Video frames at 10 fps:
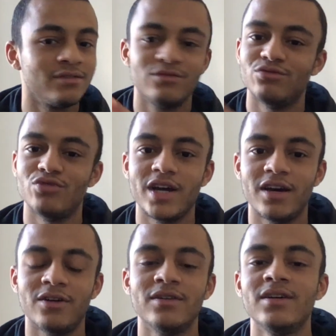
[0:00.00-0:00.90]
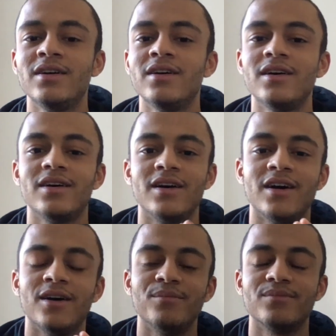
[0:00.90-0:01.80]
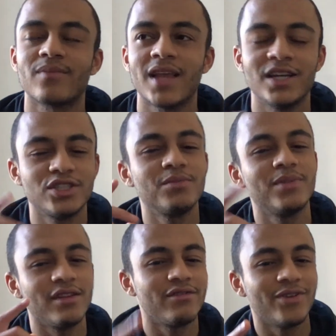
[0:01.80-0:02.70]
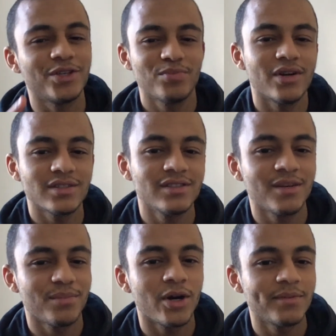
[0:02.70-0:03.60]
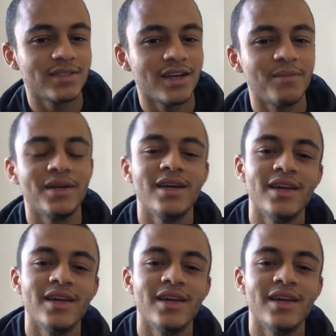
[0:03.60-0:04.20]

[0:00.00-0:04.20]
Rell. I should be the first person that pops up.